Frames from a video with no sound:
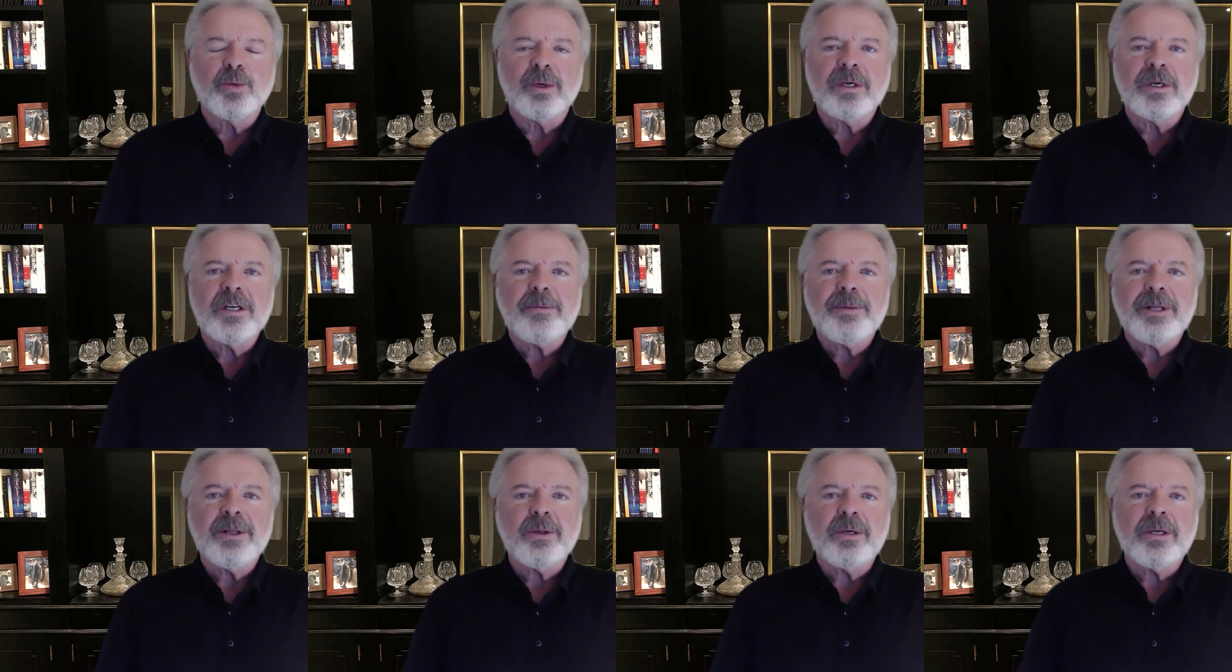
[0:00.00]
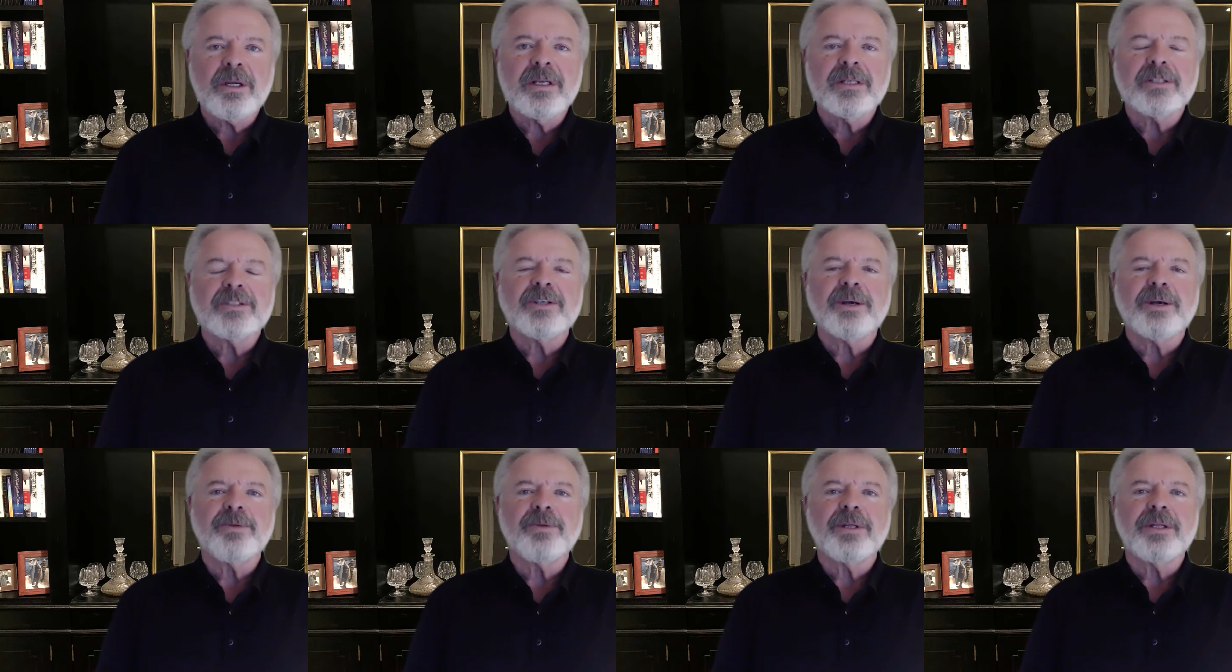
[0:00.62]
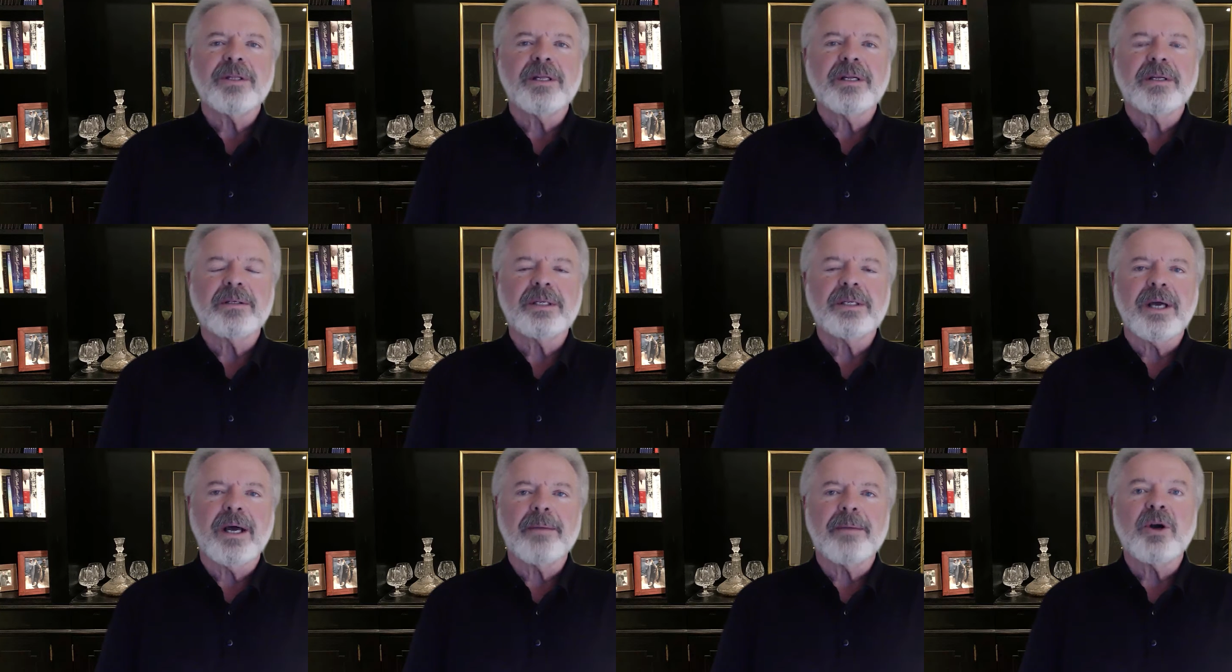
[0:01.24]
we're going to be looking at something that
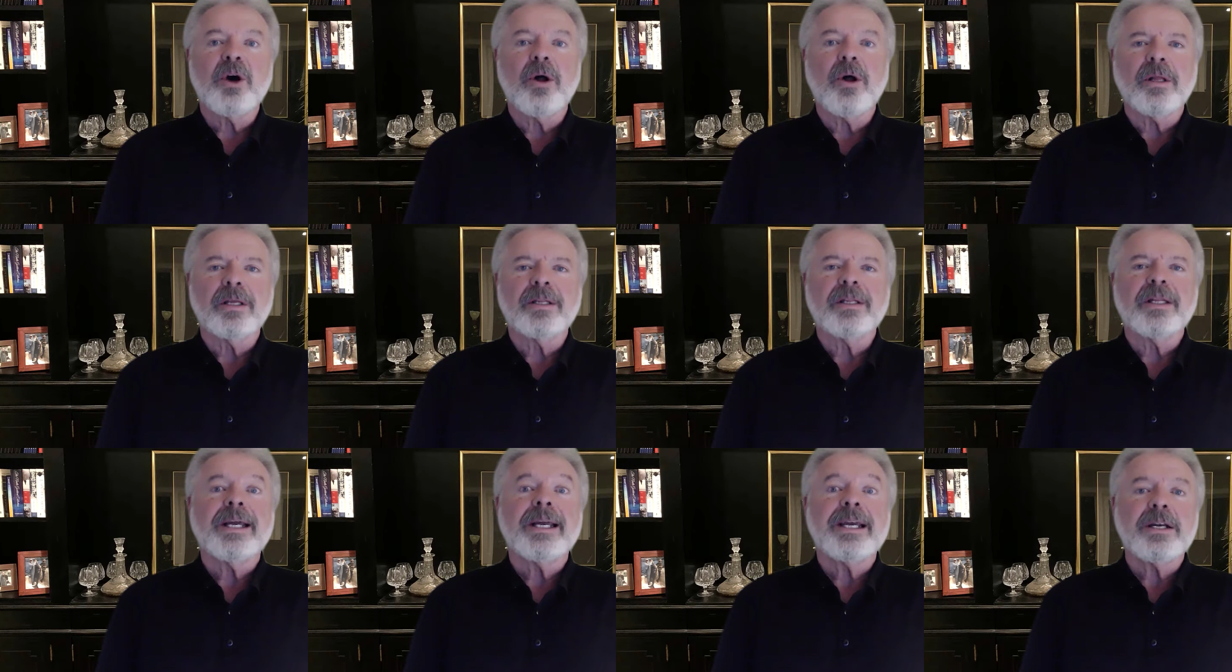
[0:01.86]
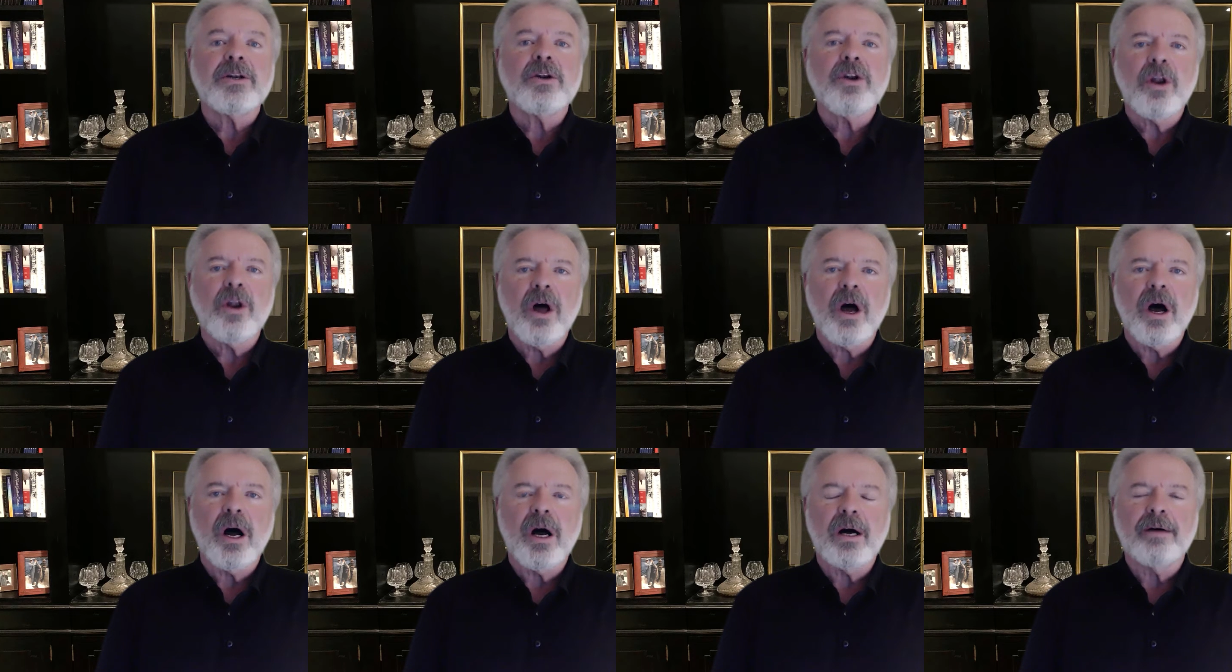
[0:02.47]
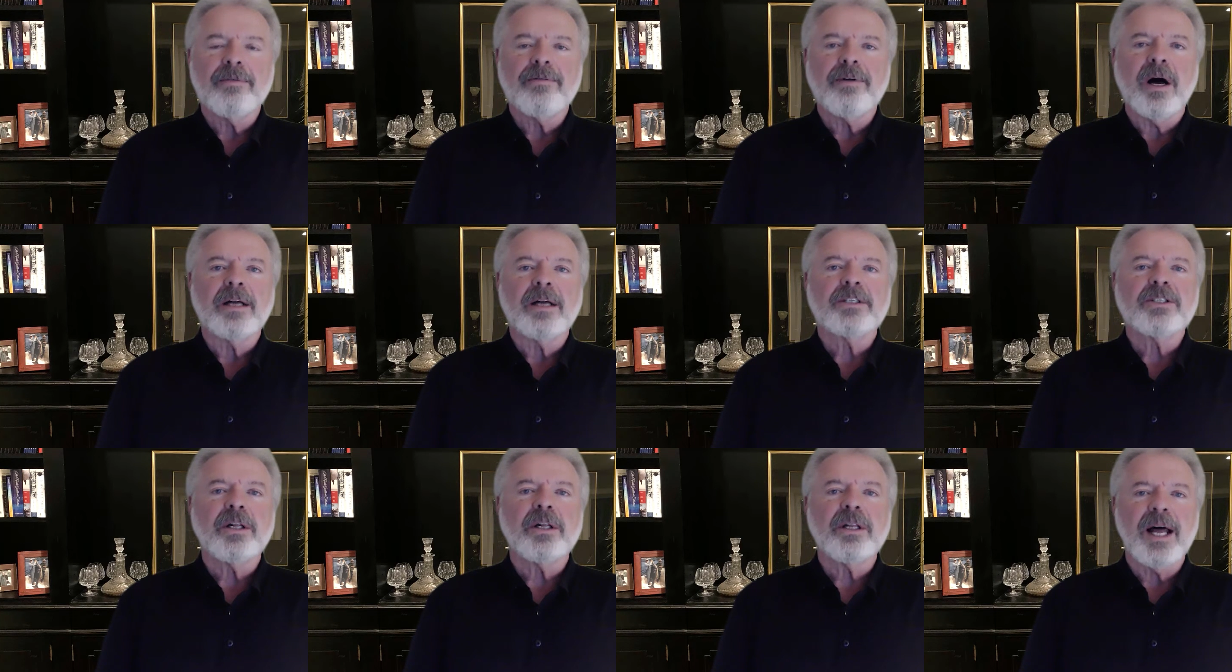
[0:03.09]
I'm calling the hidden law of
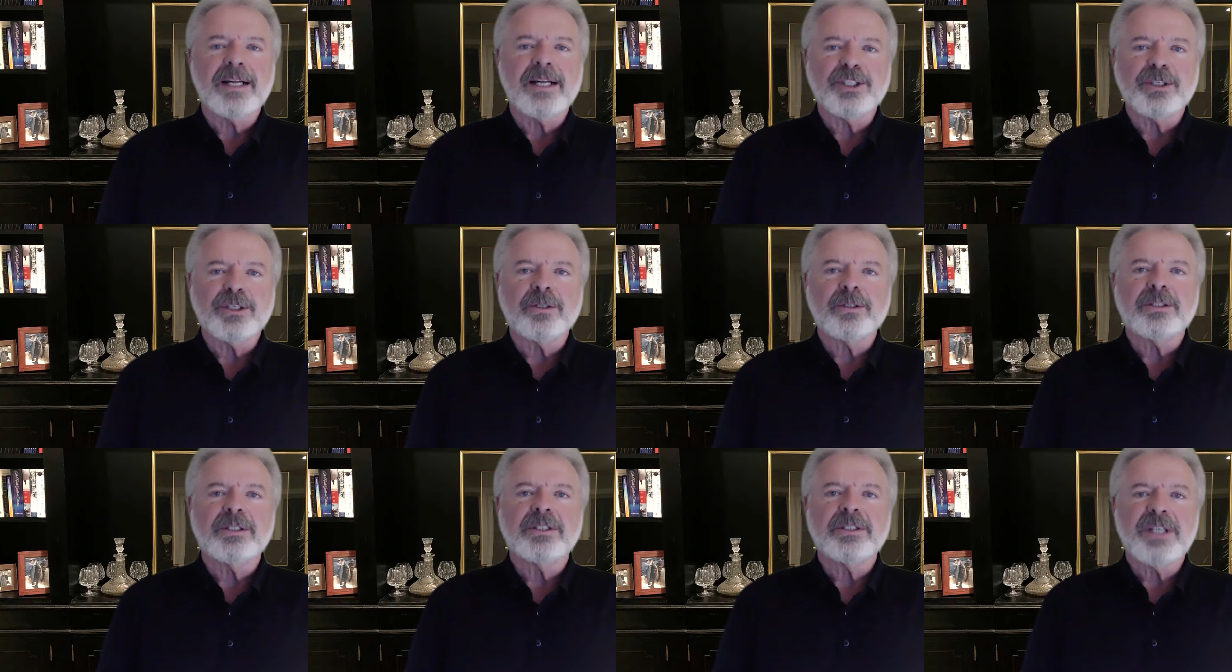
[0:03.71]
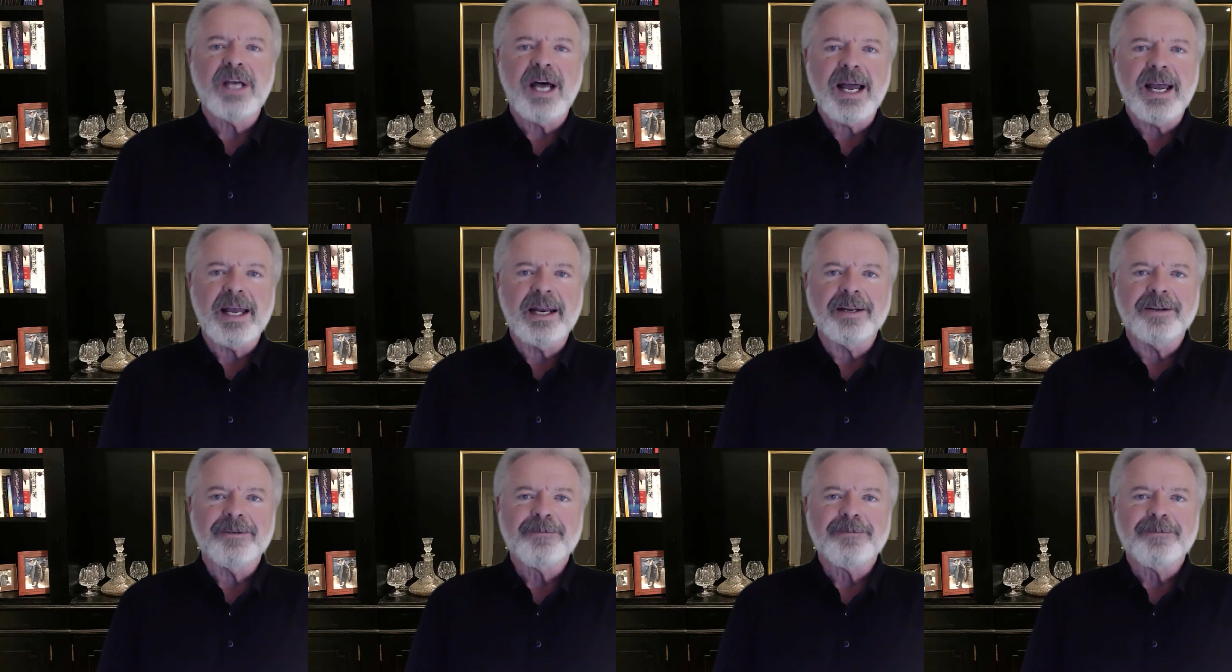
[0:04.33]
ontological design.